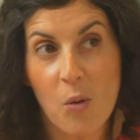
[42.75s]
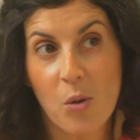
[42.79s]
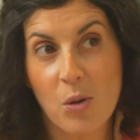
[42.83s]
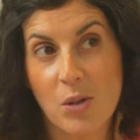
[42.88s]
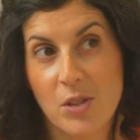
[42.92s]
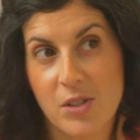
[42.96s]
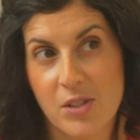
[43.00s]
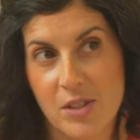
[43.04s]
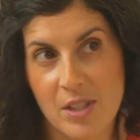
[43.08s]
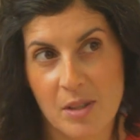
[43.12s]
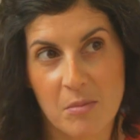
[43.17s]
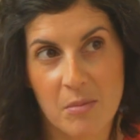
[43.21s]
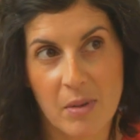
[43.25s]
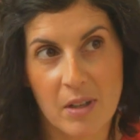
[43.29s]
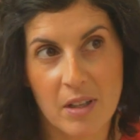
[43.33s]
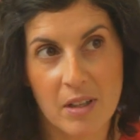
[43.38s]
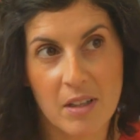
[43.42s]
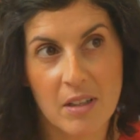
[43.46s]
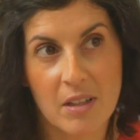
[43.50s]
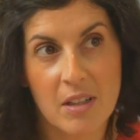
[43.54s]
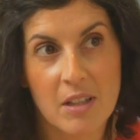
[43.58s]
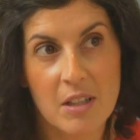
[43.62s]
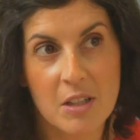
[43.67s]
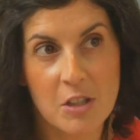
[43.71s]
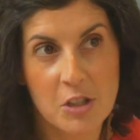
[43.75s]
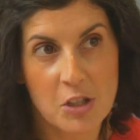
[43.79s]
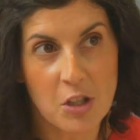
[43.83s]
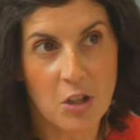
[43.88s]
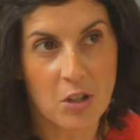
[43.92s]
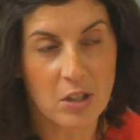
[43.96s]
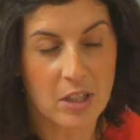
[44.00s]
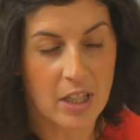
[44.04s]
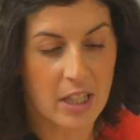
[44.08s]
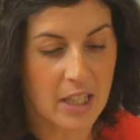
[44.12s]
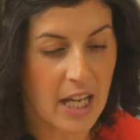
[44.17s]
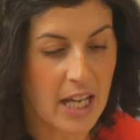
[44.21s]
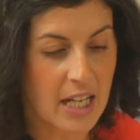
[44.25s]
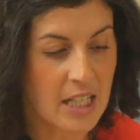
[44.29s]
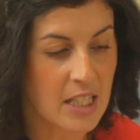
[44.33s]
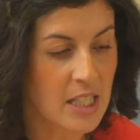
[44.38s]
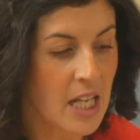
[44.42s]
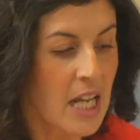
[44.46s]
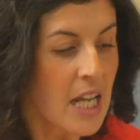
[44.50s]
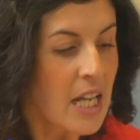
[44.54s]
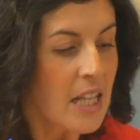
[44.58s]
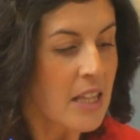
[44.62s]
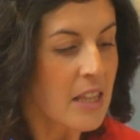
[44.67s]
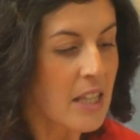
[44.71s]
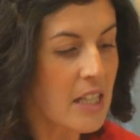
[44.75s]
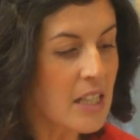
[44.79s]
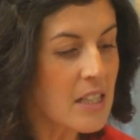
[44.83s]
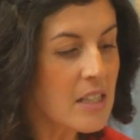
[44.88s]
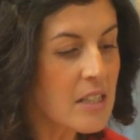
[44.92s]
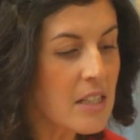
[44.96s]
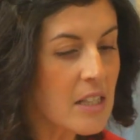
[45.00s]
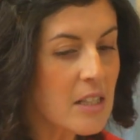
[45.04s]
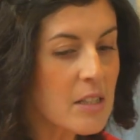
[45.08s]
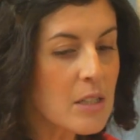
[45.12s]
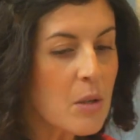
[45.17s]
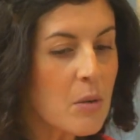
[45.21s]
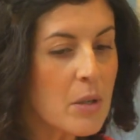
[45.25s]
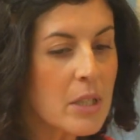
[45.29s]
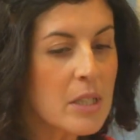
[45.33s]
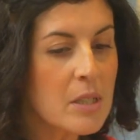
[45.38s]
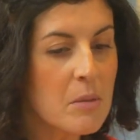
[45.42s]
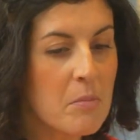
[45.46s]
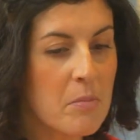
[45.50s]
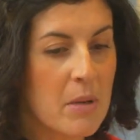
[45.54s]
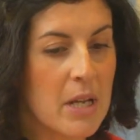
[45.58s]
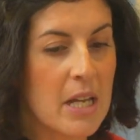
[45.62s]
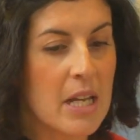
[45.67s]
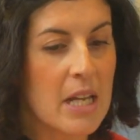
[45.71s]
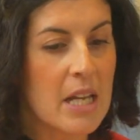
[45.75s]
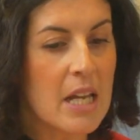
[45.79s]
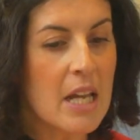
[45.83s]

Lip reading: simple chocolate cakes. This is going to be